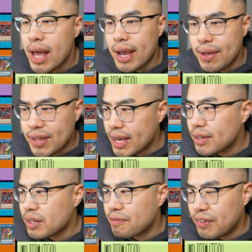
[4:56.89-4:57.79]
And
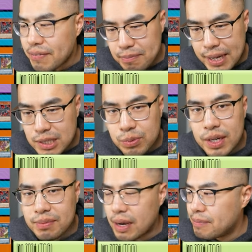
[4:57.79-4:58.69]
then the 5th best
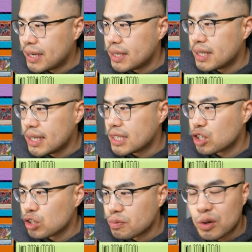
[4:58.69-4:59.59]
one in my opinion is
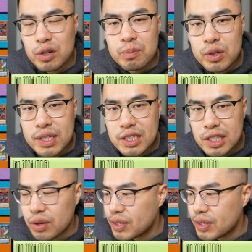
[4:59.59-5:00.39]
Ghostmourner Moonlight Shield.